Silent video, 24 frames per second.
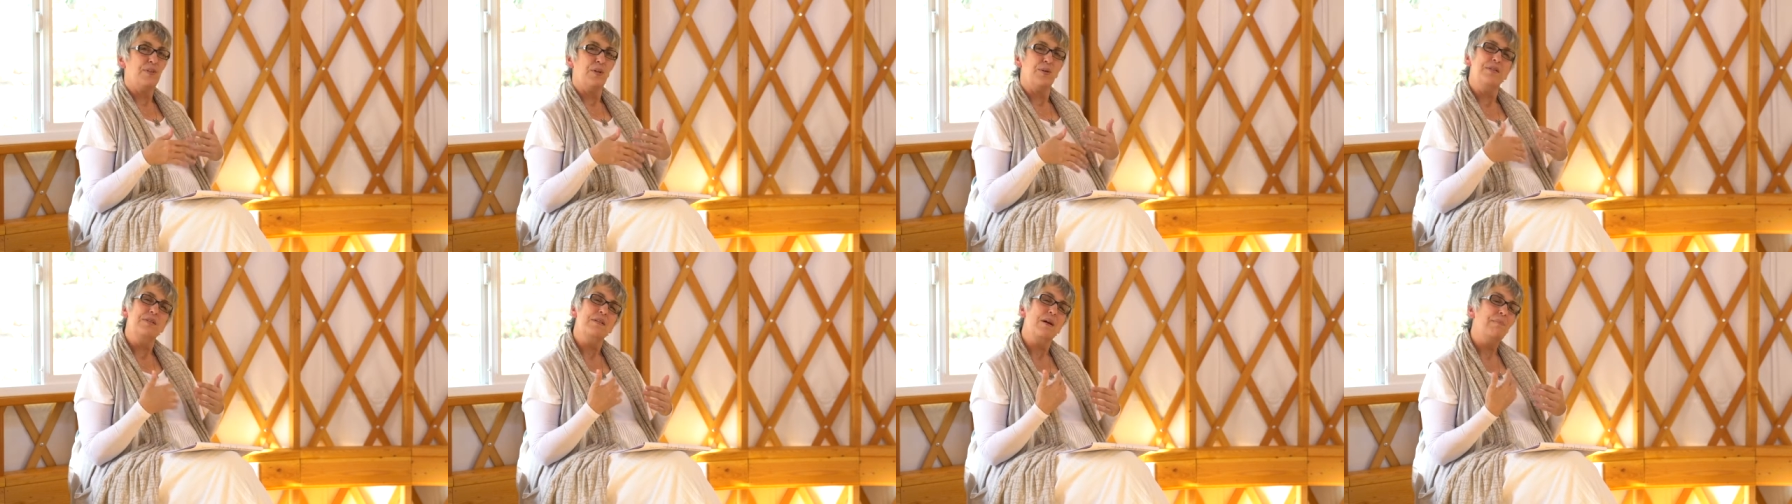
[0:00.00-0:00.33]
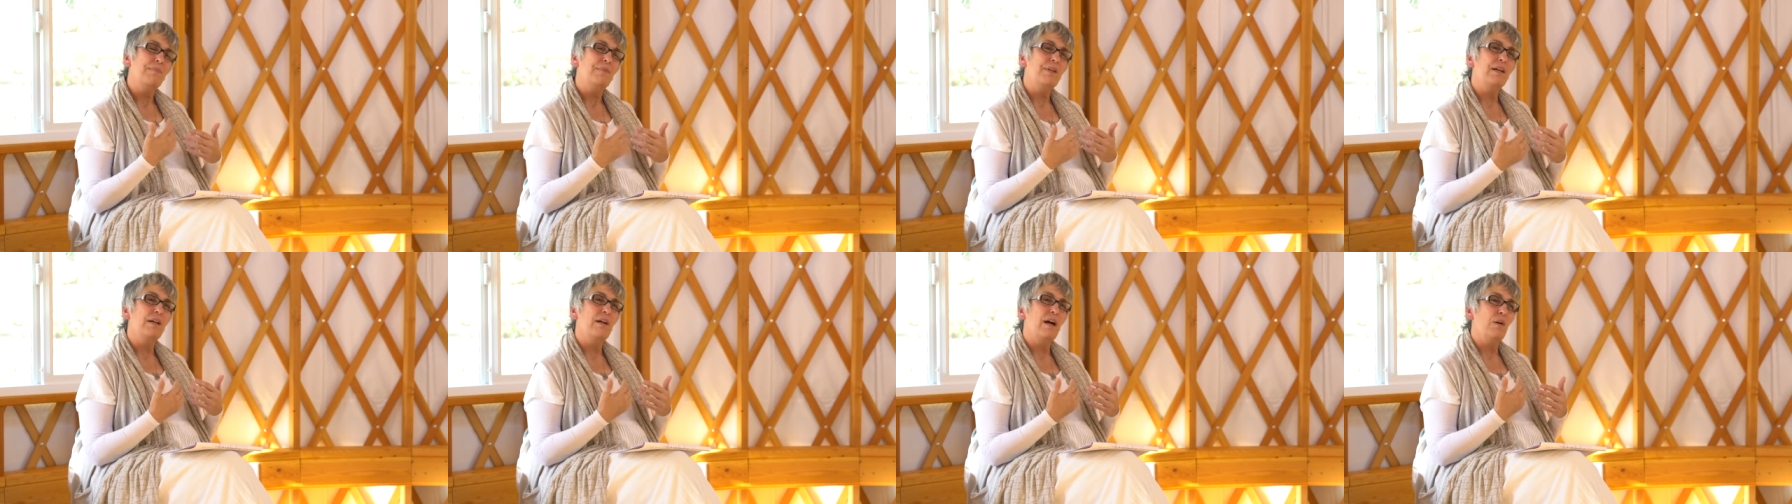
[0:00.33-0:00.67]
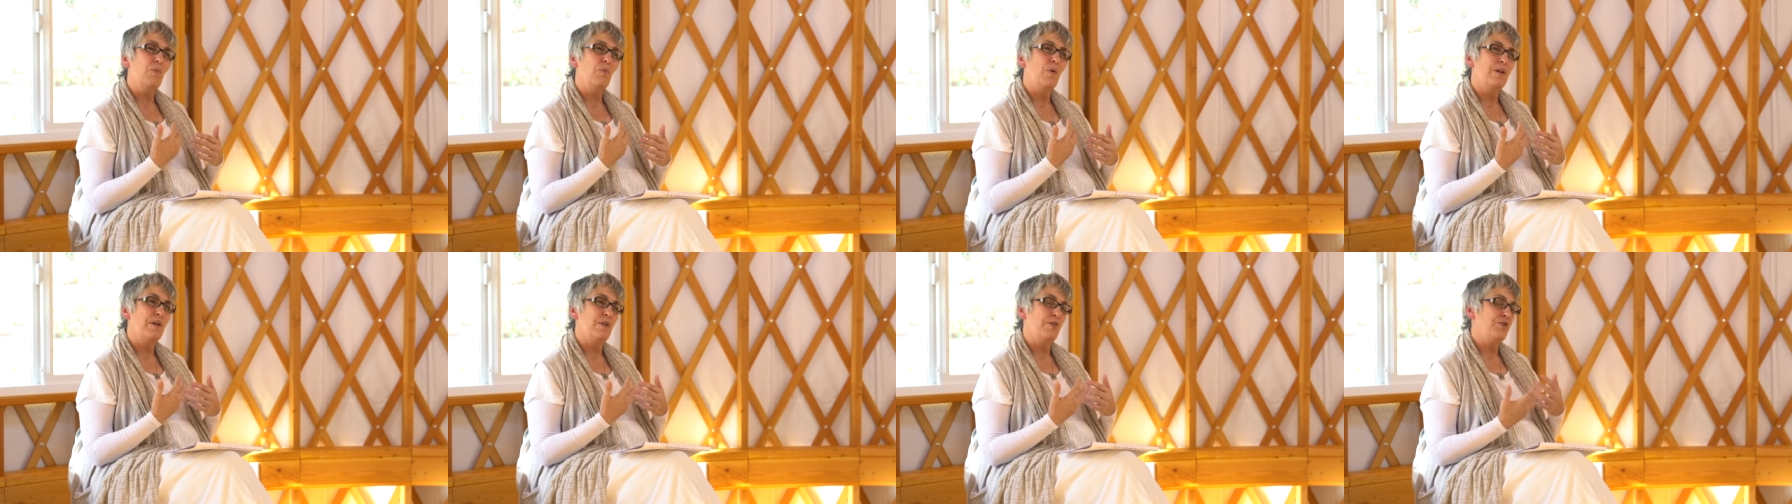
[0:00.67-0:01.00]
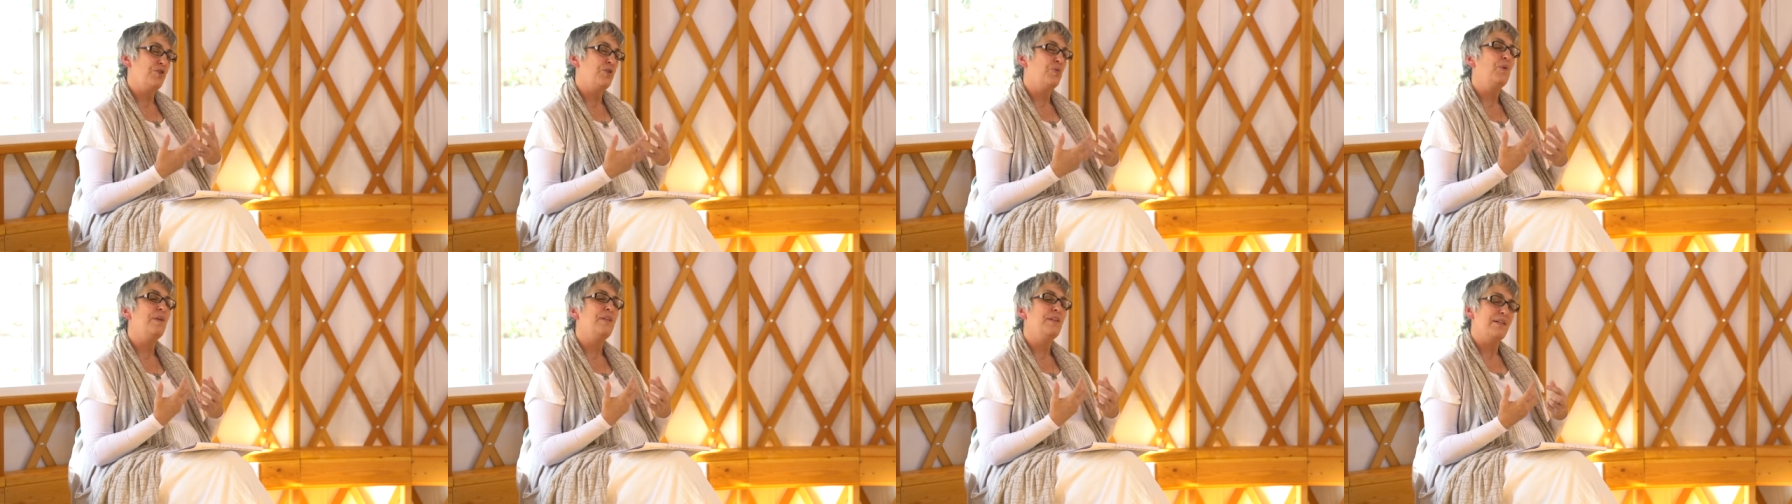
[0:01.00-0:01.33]
there's something I want to
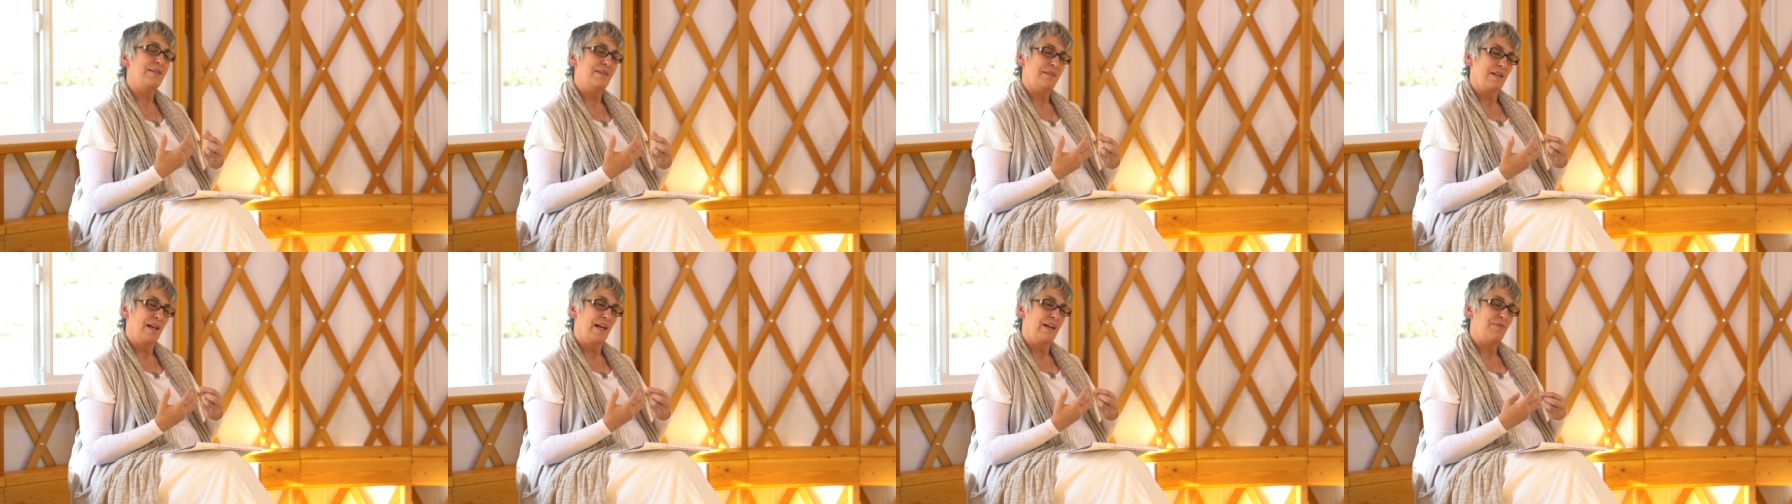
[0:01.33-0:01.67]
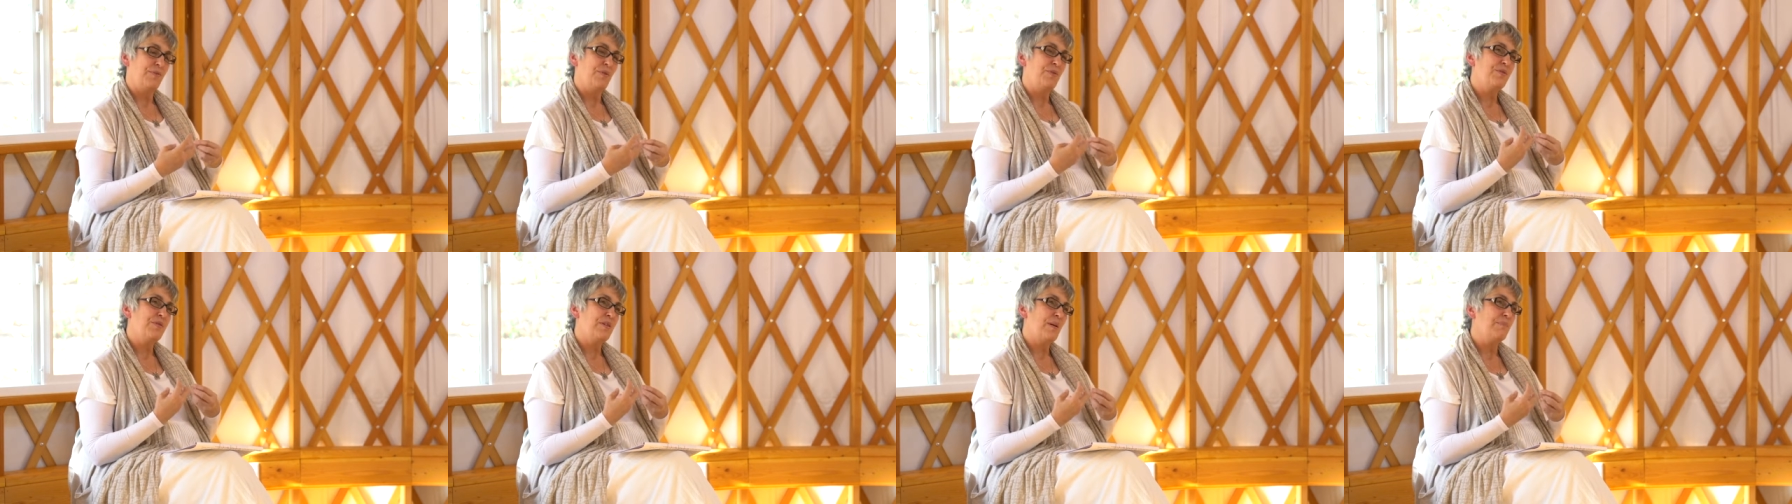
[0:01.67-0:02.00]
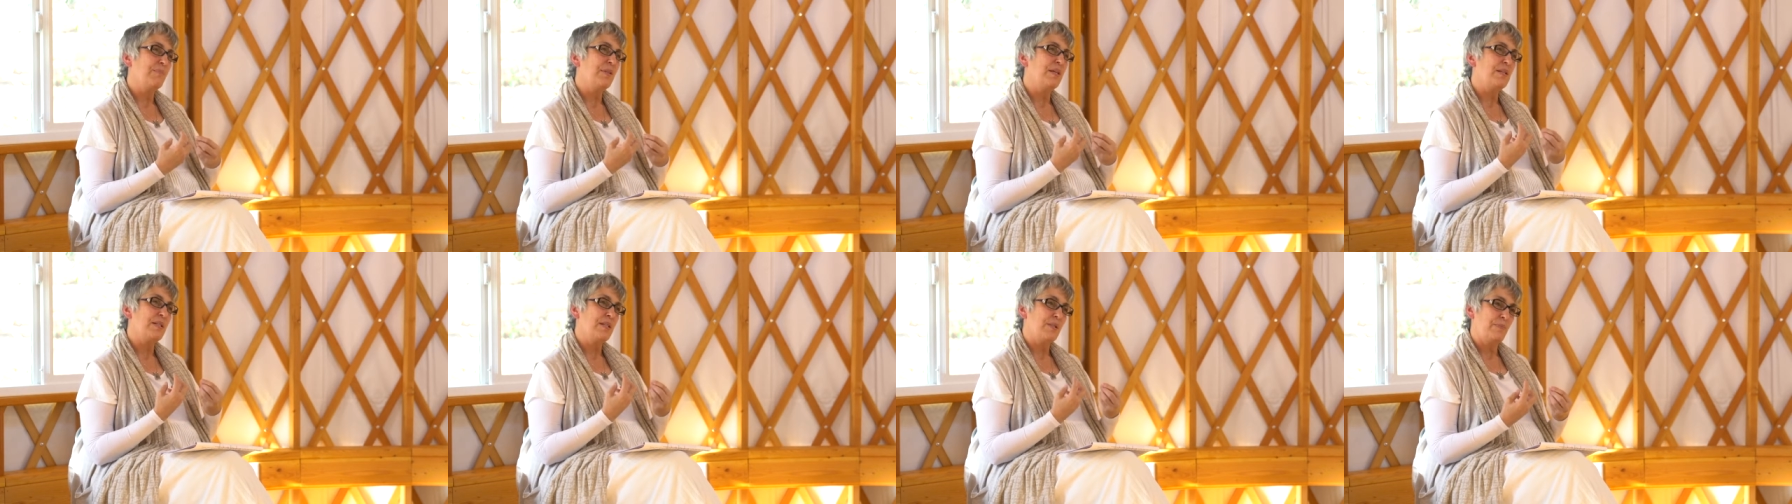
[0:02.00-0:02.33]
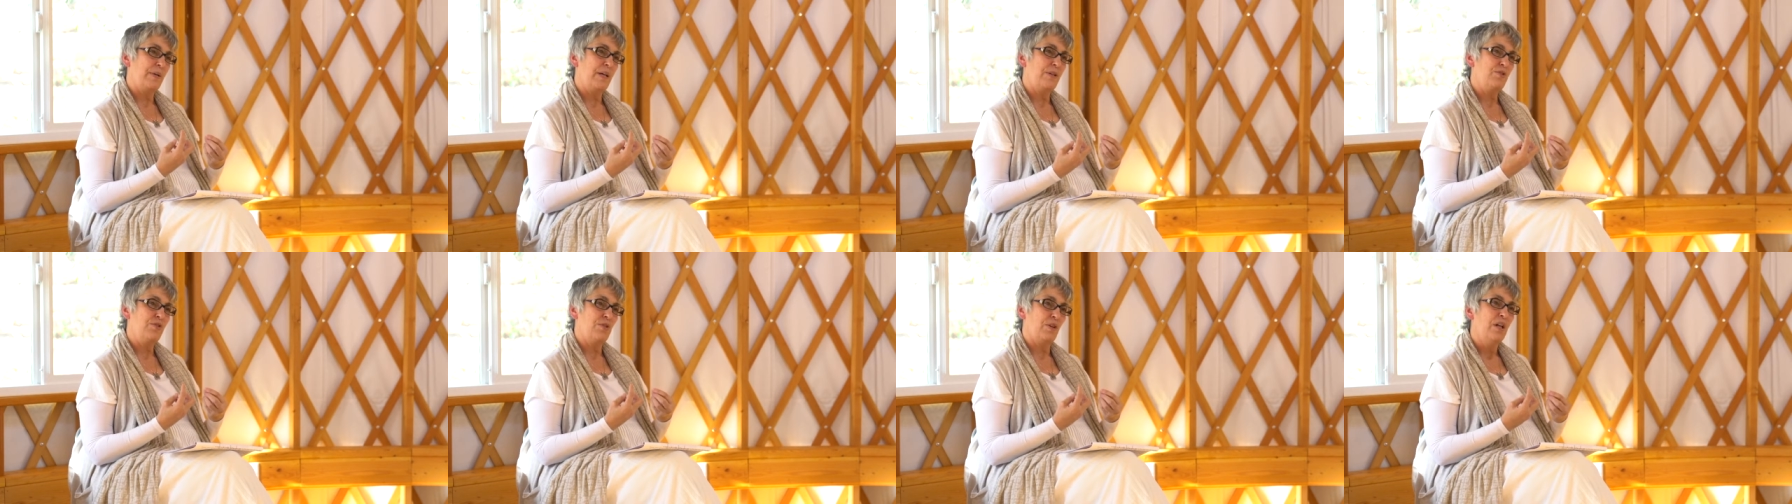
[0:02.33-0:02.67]
do in this life, there's something
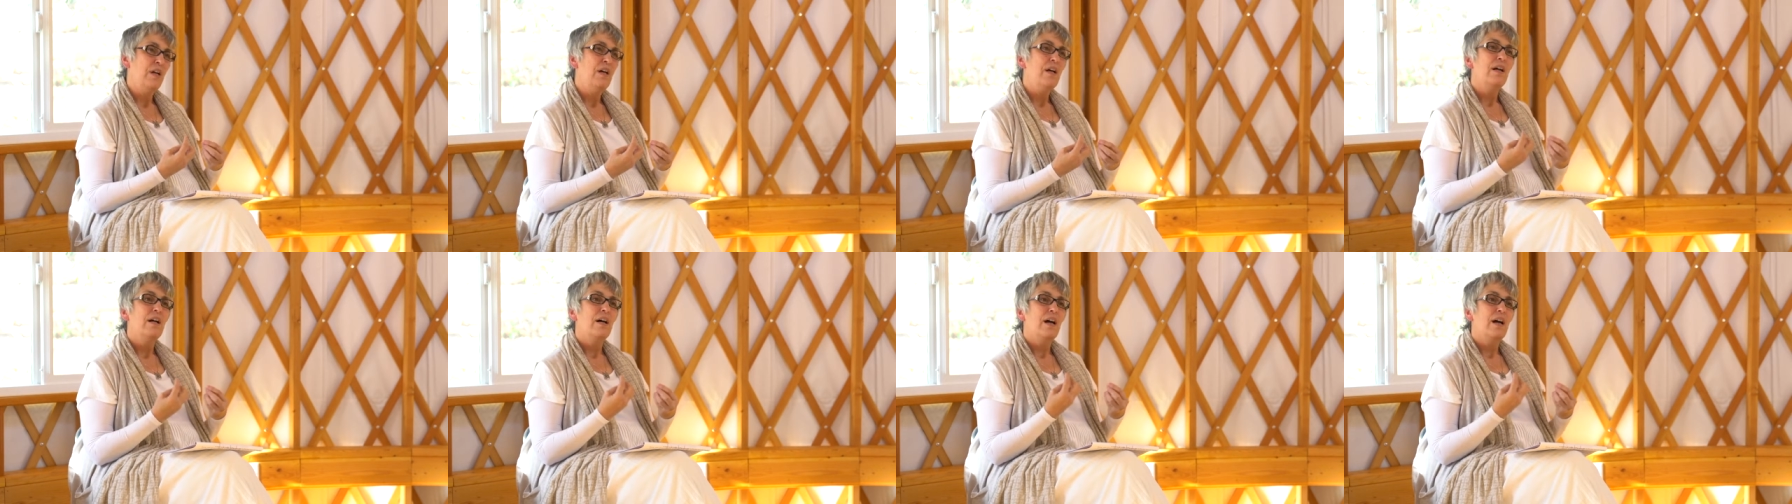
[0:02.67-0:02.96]
special.